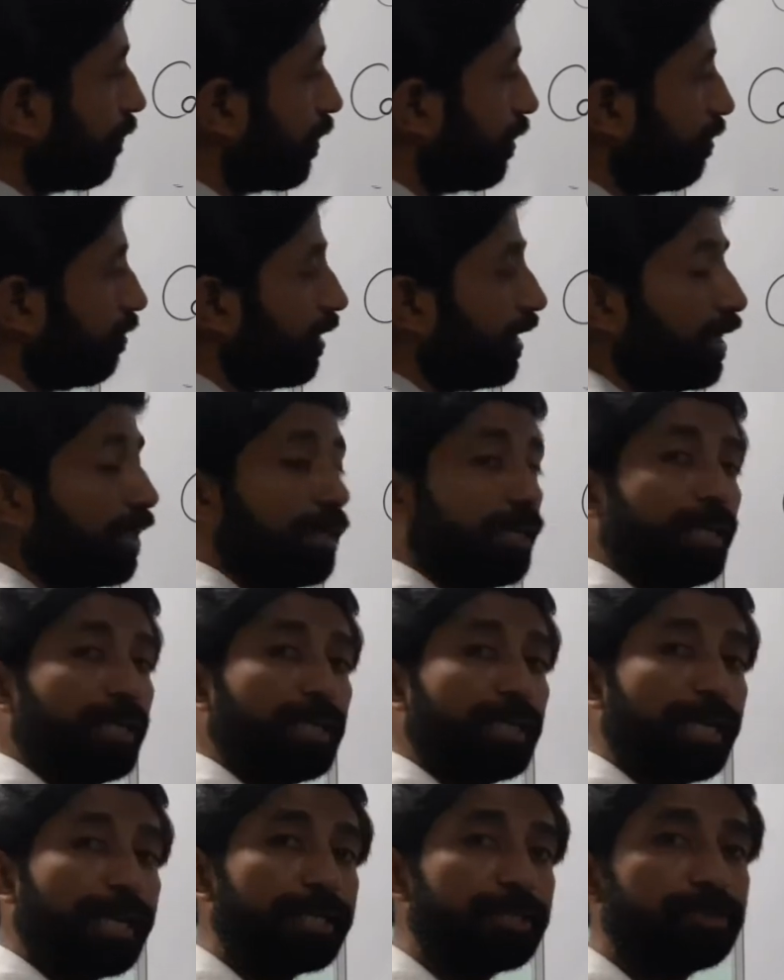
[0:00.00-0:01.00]
Okay,
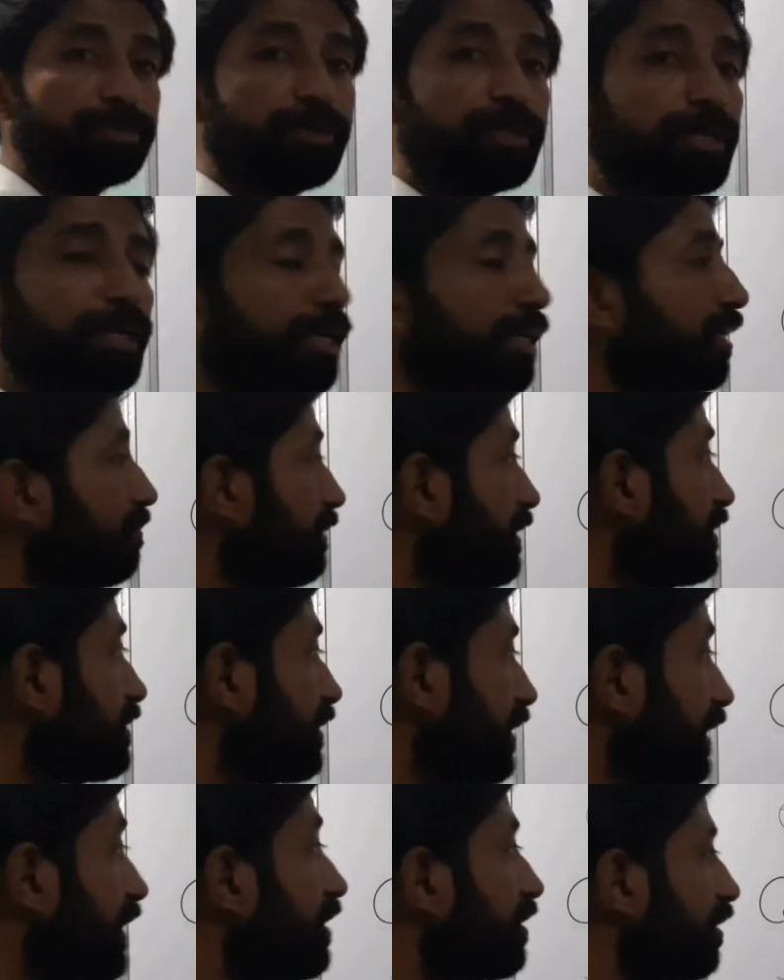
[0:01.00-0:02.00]
in actual current means
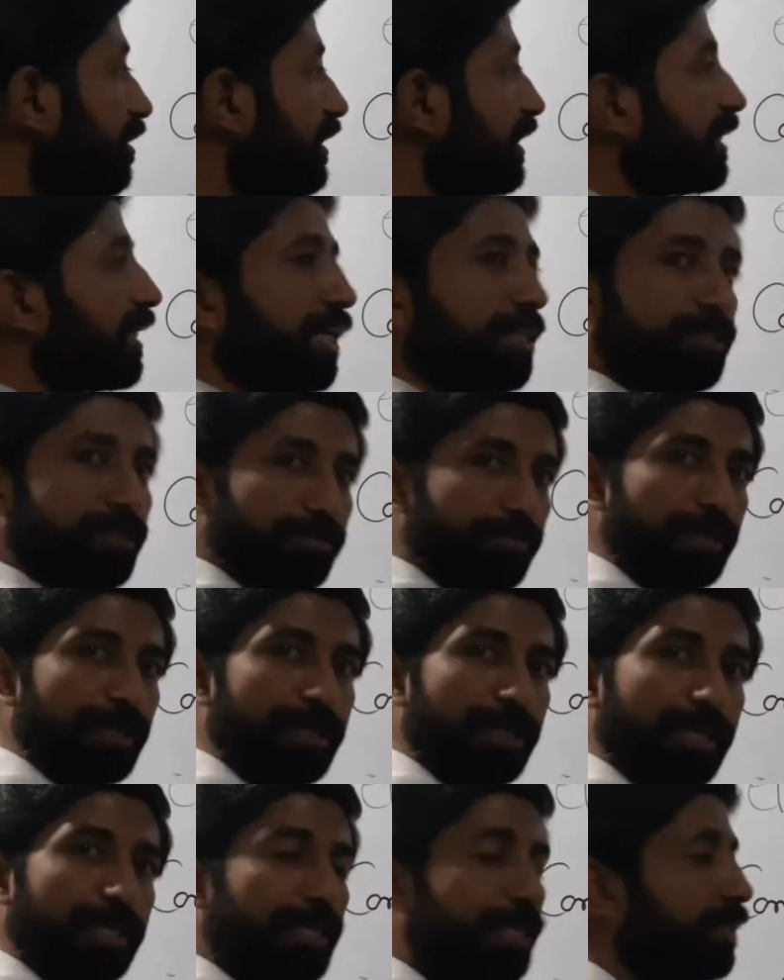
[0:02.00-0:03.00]
in case of
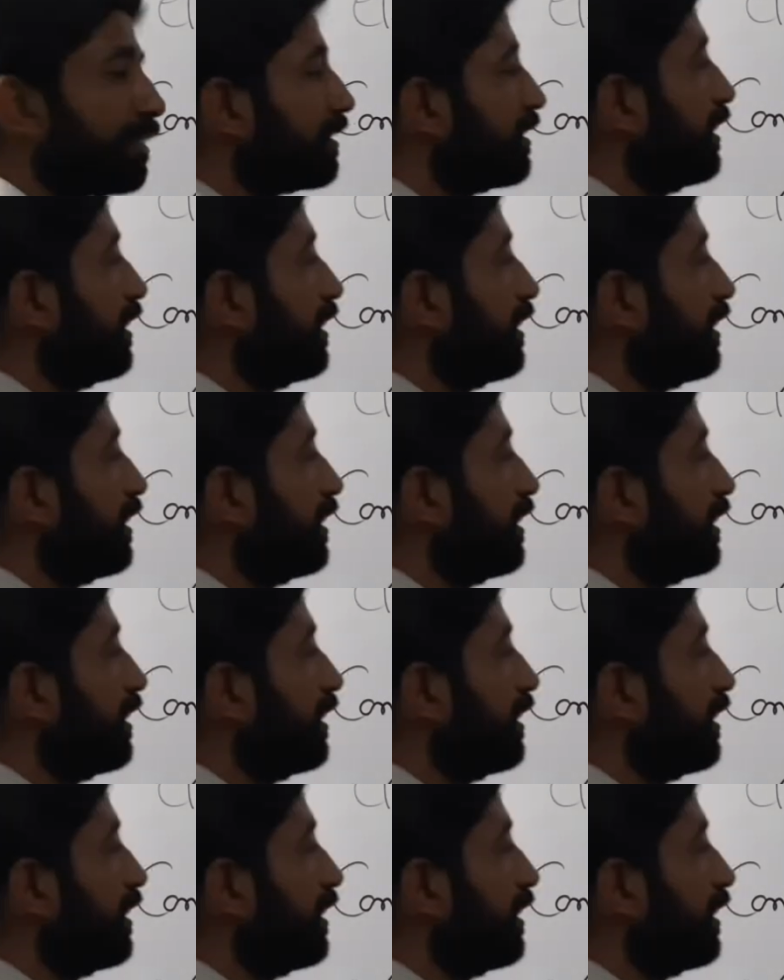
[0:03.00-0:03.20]
conductors,